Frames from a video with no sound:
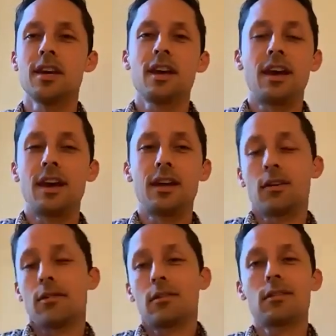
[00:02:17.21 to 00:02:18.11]
And
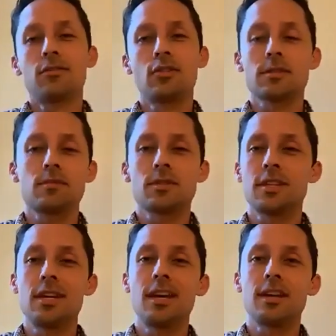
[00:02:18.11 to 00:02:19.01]
just
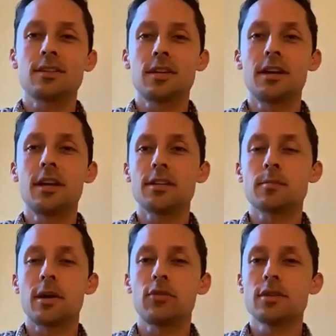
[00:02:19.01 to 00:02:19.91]
seeing it, studying it as
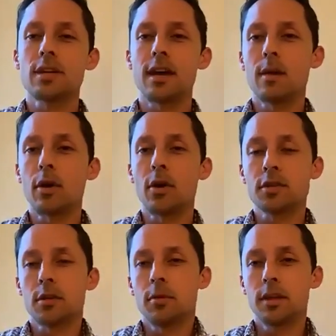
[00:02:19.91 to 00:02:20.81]
much as I am,
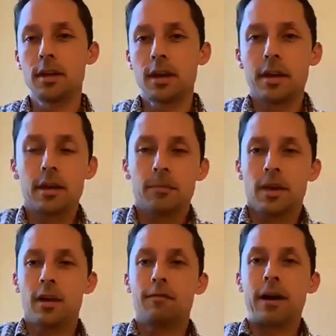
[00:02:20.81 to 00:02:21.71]
ultimately kind of
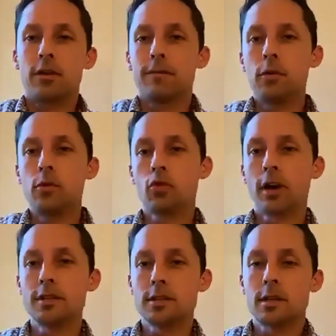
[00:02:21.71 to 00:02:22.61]
found a few
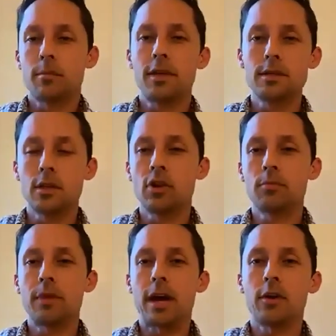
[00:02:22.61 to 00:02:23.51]
trends, some things that
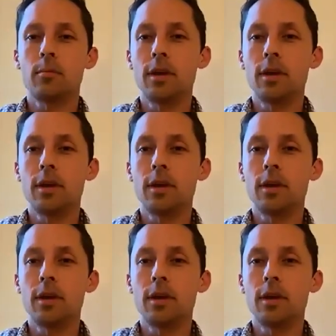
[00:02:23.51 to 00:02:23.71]
jumped out at me.